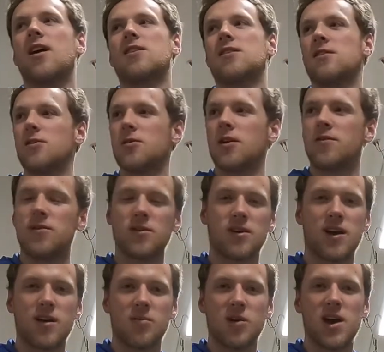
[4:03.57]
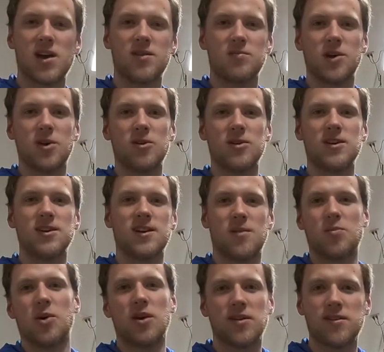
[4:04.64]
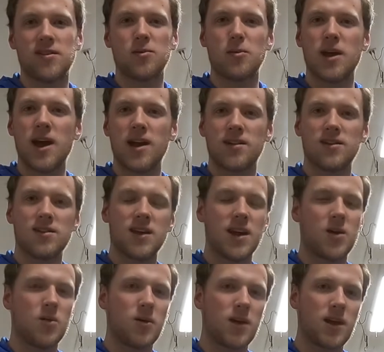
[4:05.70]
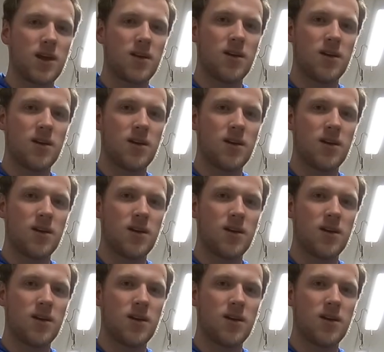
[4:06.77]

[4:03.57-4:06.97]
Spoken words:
shoot, I feel kind of bad about it and I probably shouldn't have reacted that way.